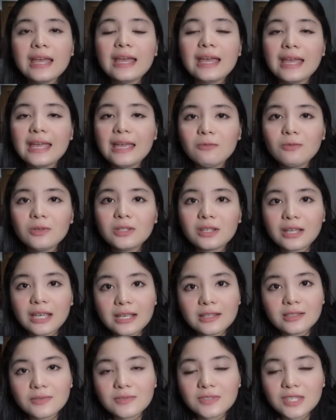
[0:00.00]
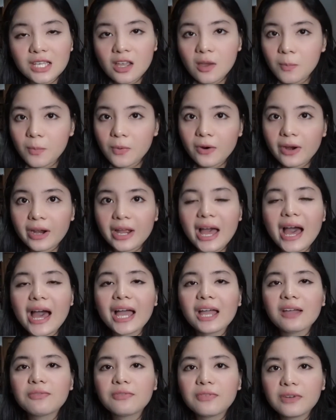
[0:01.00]
And with the case of Singapore,
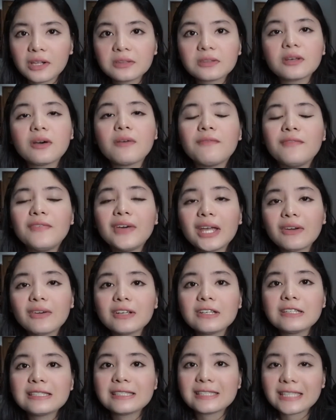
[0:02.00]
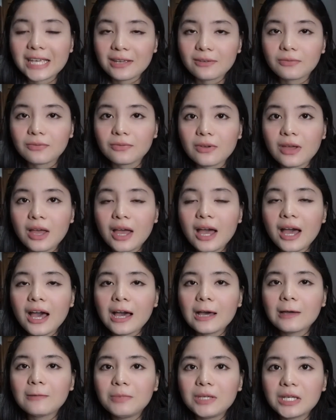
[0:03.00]
I felt very safe
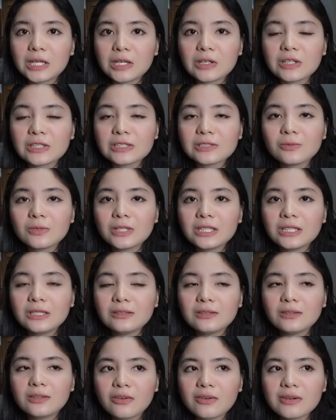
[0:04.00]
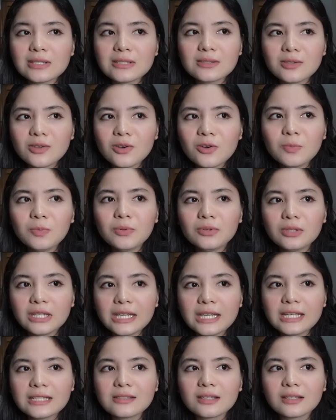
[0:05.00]
because when there is no
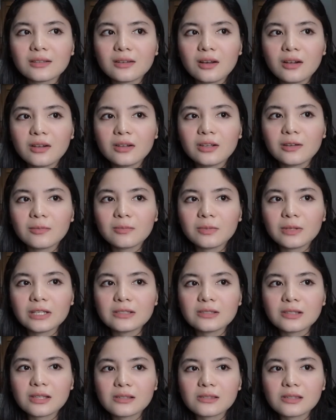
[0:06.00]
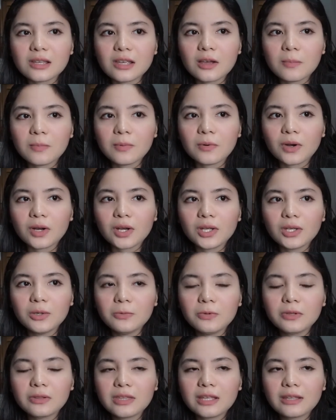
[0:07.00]
police at all in a place like Singapore, you
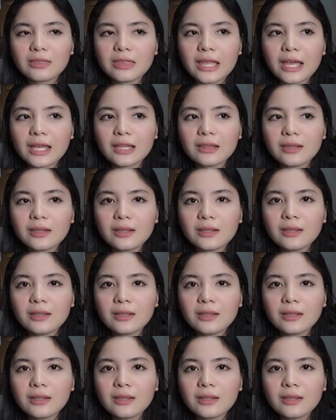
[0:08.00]
will think that